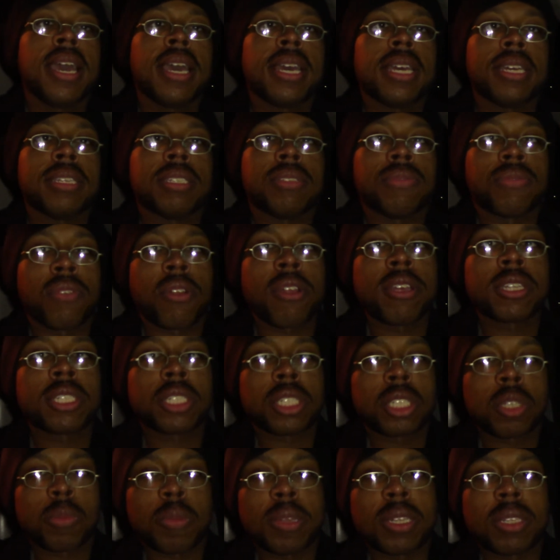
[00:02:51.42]
it's very
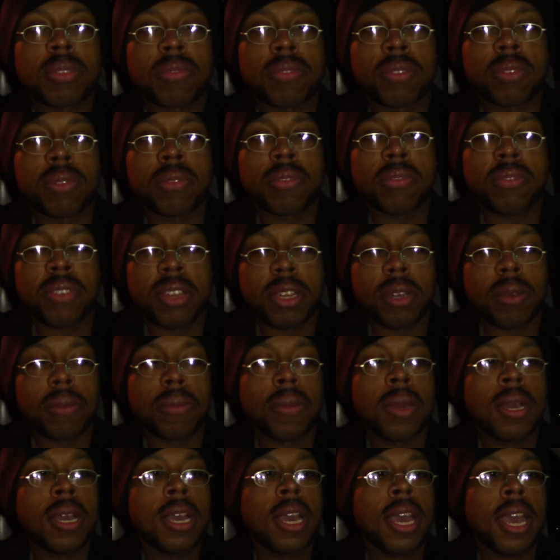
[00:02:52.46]
suspenseful
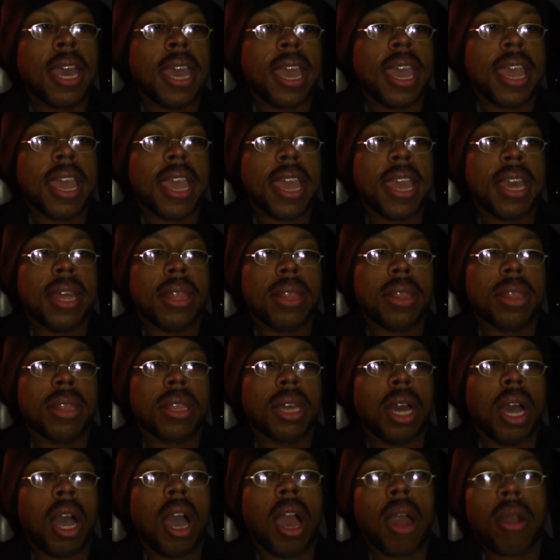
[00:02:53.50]
film, and
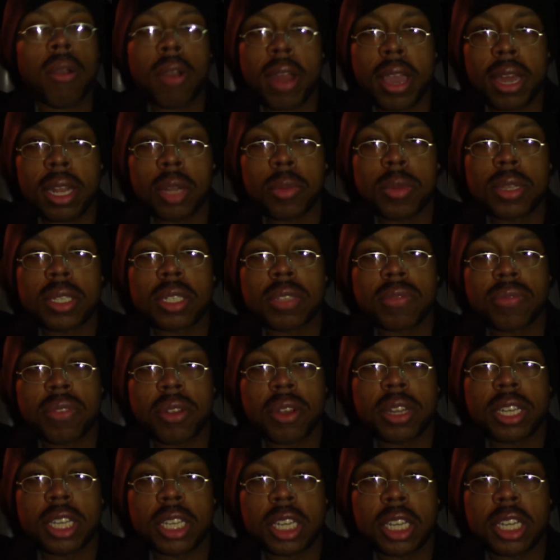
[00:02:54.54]
the horror elements are
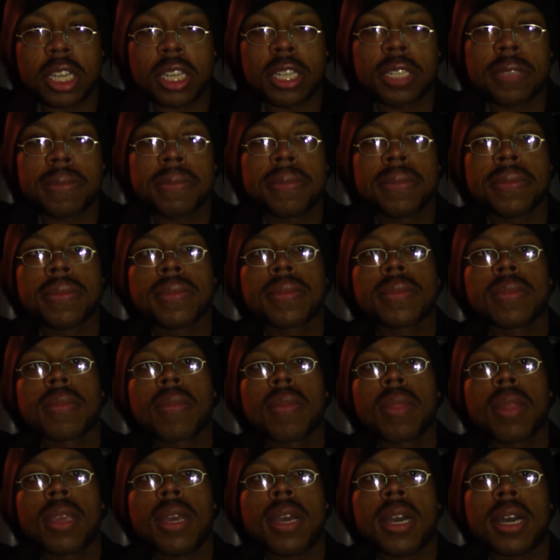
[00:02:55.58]
very good.
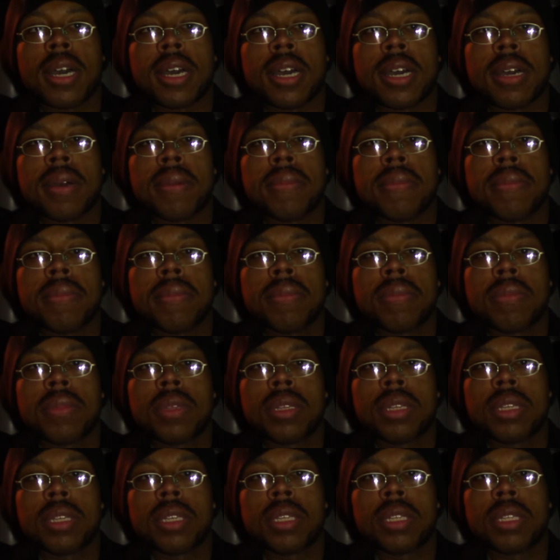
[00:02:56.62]
Um,
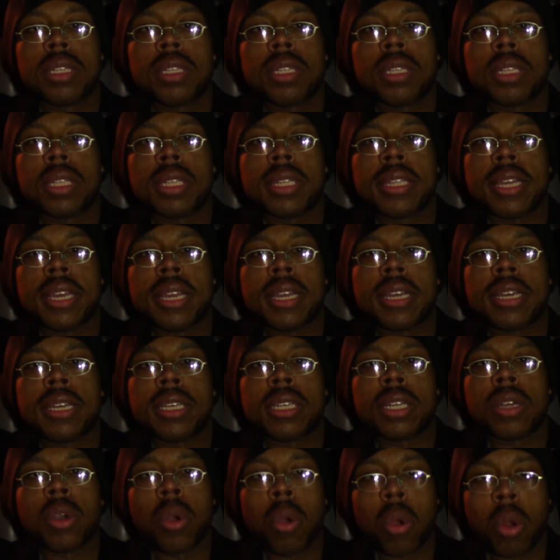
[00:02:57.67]

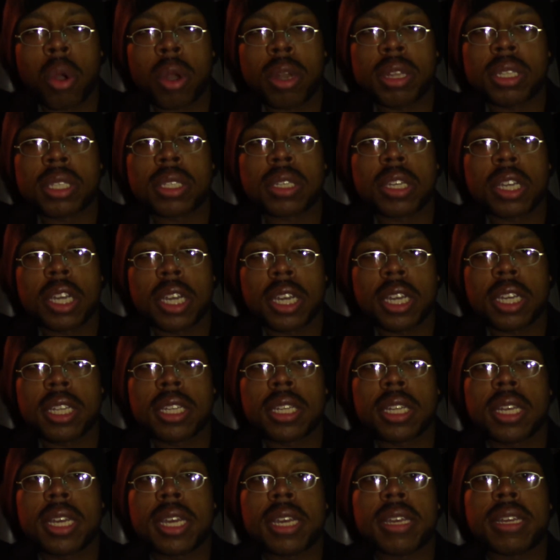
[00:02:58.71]
the gore is
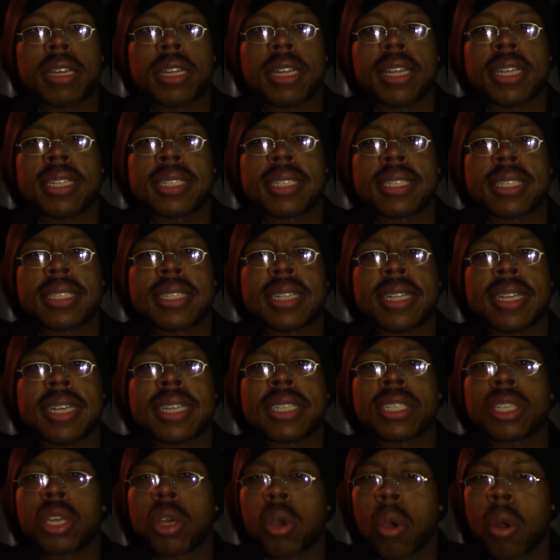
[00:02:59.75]
good, and it's
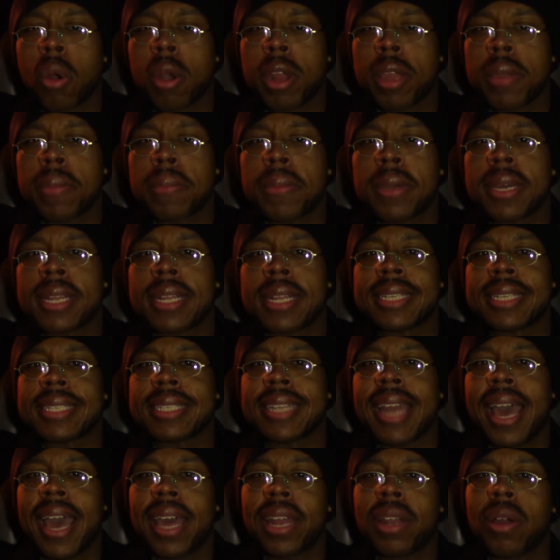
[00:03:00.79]
it's gory, but
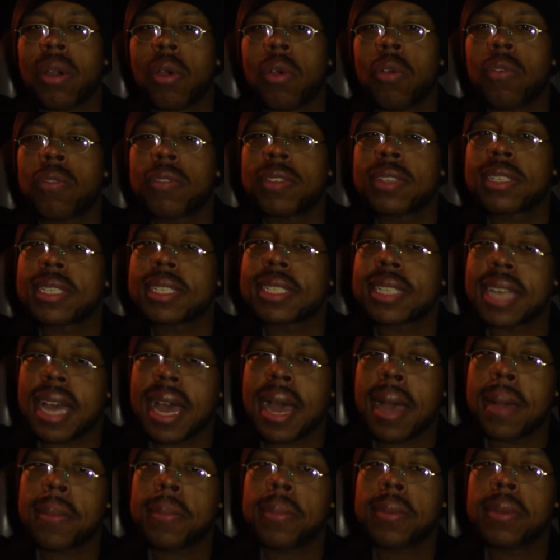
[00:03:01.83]
not over the
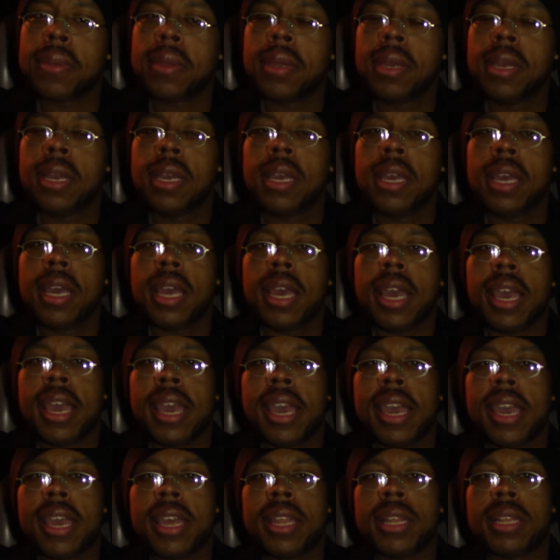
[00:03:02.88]
top.
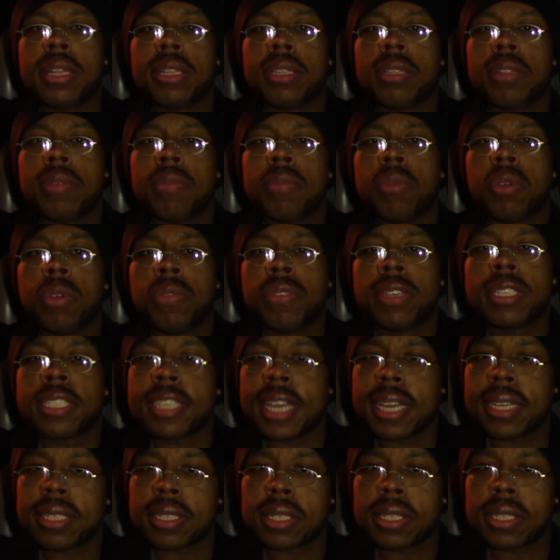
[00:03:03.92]
And the movie
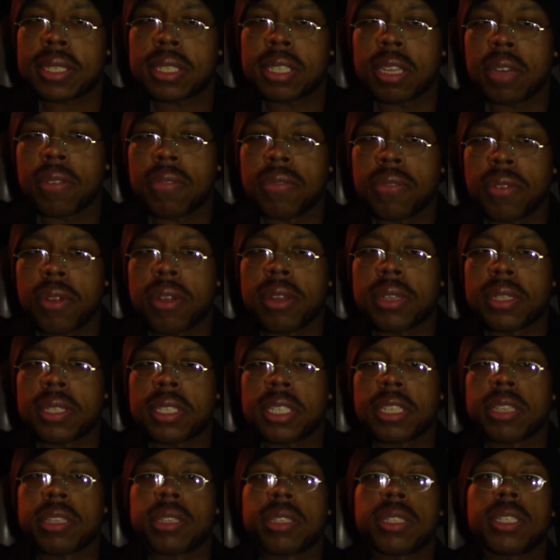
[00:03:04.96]
takes itself very
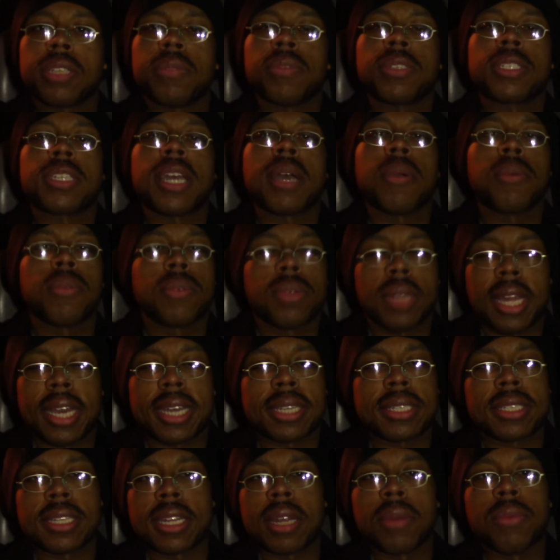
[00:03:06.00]
seriously, which I like
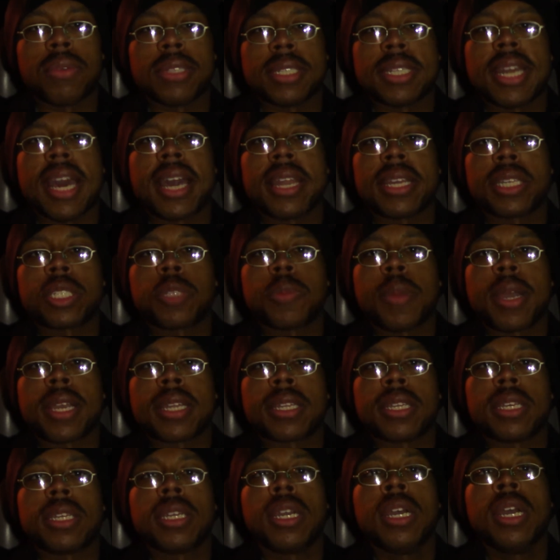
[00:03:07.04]
I said I was not
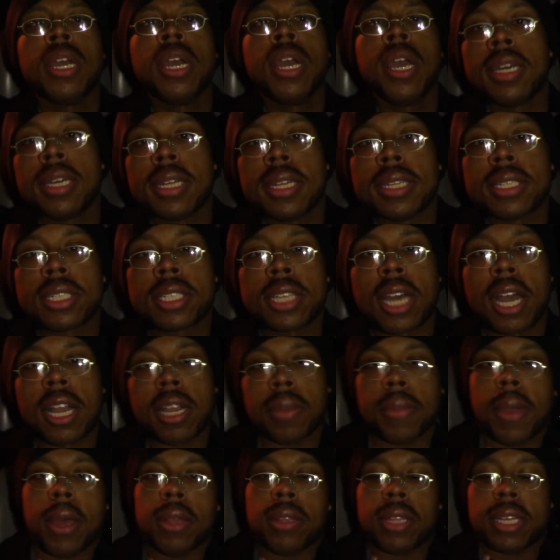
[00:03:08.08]
expecting. Let's
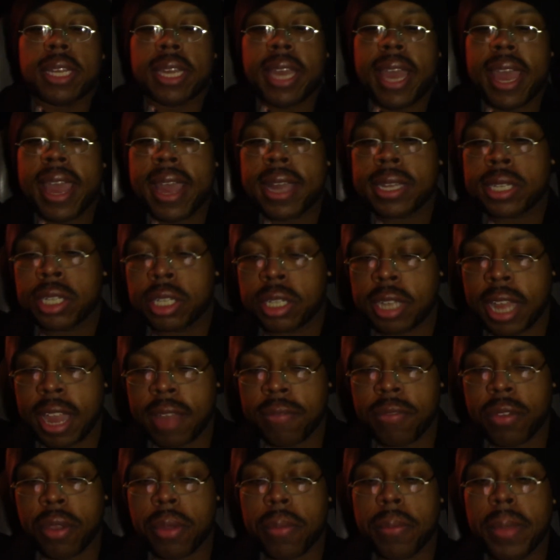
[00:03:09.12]
talk about the cast. You
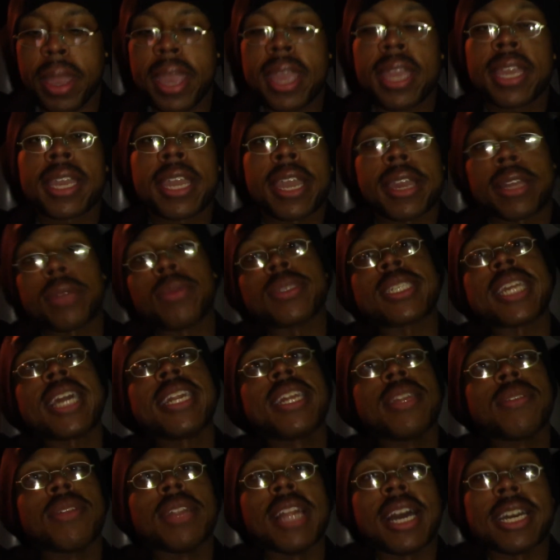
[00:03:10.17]
have your main character, which I
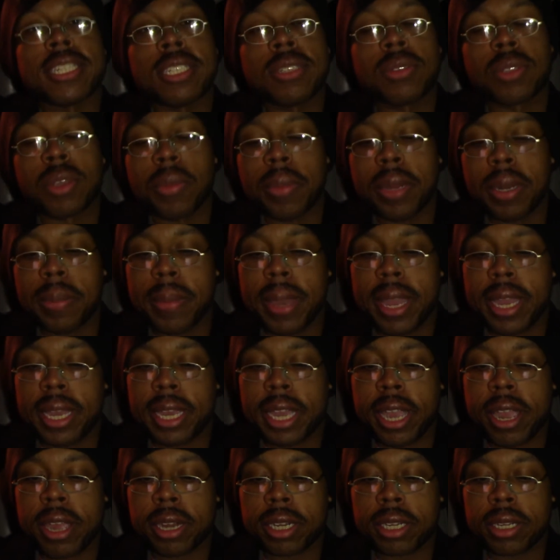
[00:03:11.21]
didn't realize he was gonna be the main
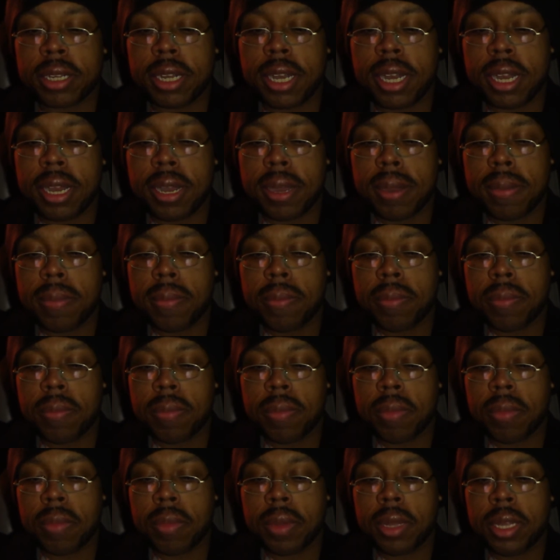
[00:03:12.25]
character. Um,
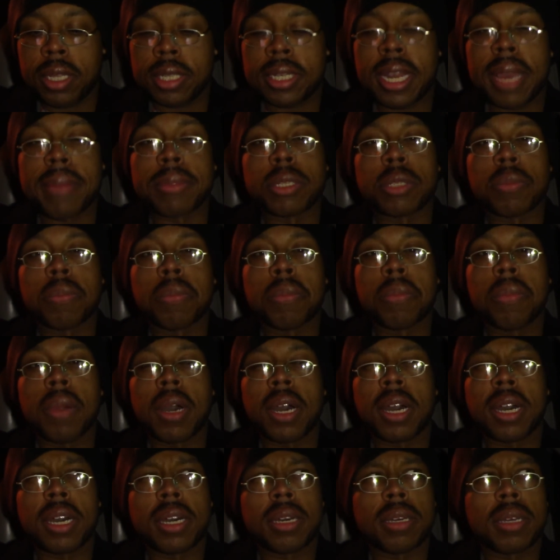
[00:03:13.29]
his name is
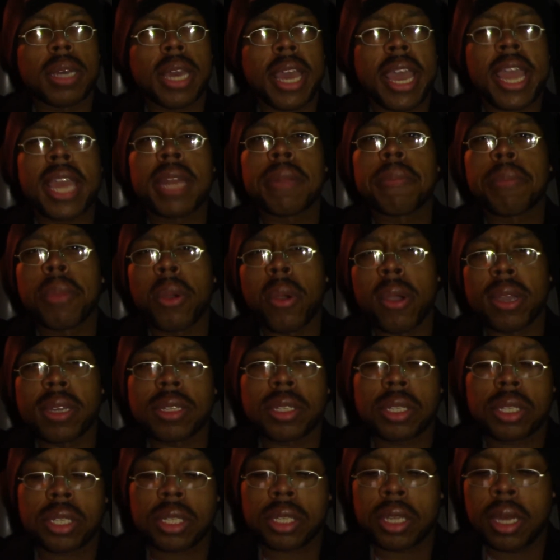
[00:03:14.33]
uh, Ed
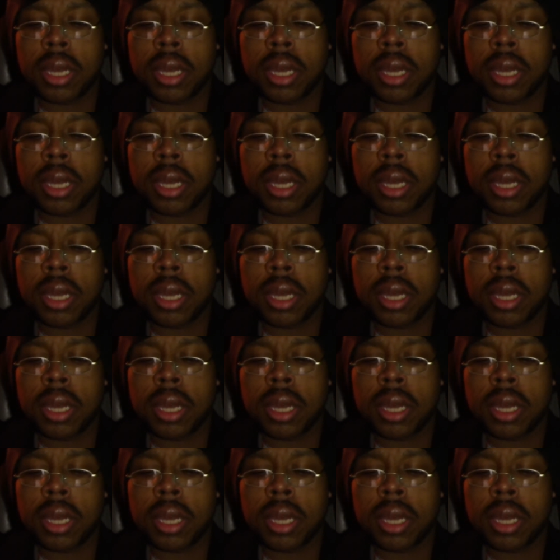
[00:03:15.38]
Boyce,